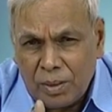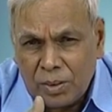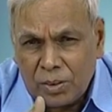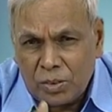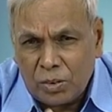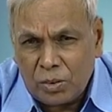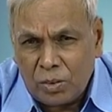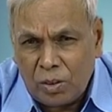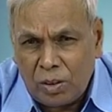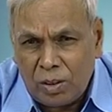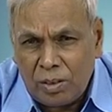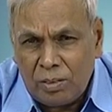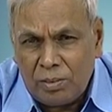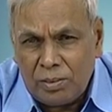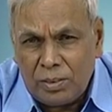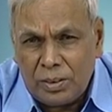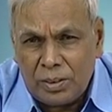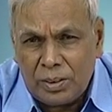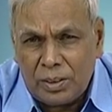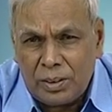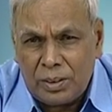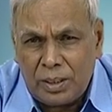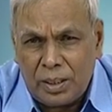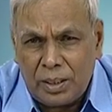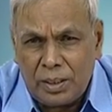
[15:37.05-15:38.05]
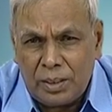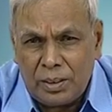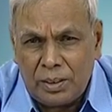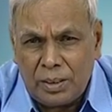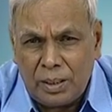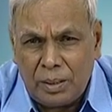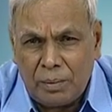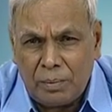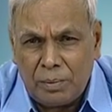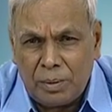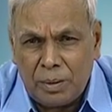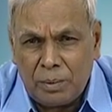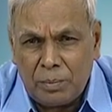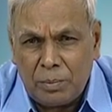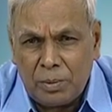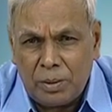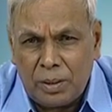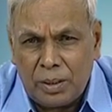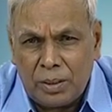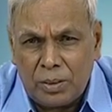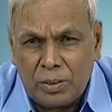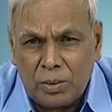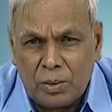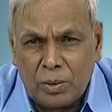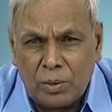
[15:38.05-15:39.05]
solvents that is available
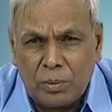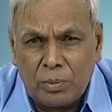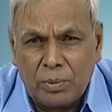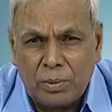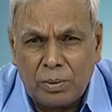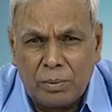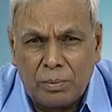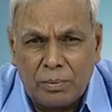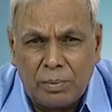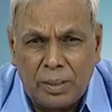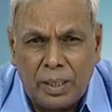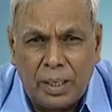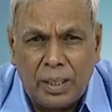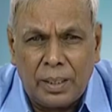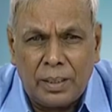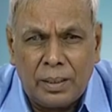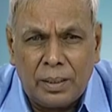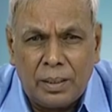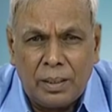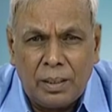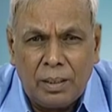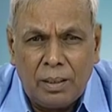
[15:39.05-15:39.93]
and so from that